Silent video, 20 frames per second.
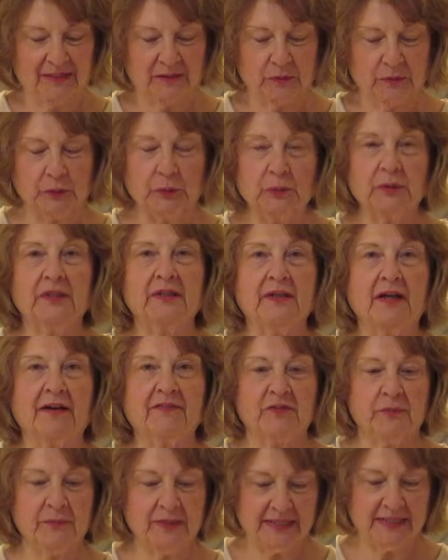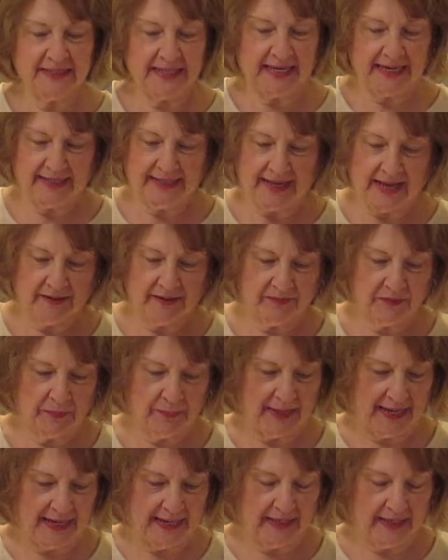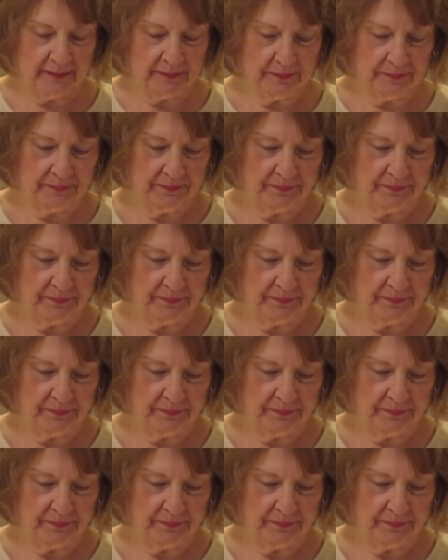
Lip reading: Cool enough for me to take it out of the pan.